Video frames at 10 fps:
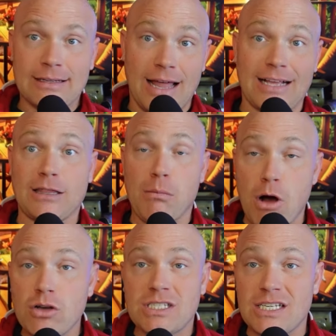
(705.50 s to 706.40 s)
like the
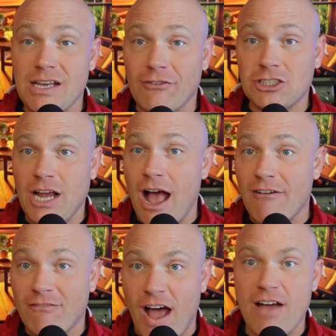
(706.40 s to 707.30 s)
most he's ever
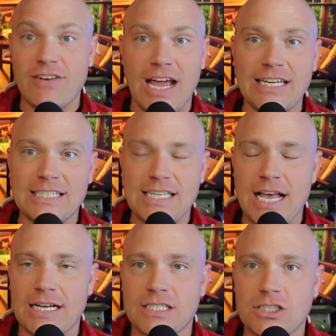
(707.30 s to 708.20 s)
shot,
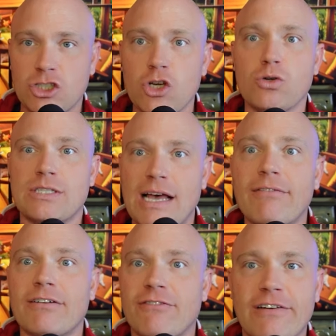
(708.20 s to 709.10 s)
596 to
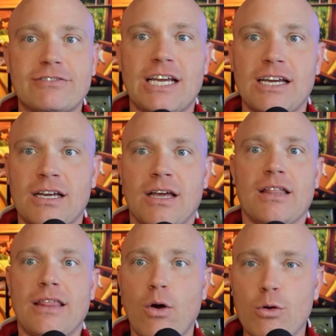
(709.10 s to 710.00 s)
750?
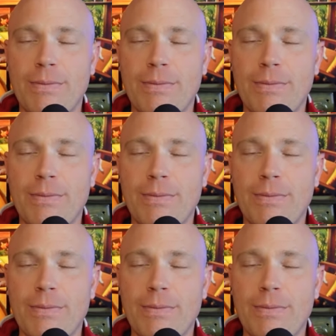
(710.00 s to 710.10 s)
That would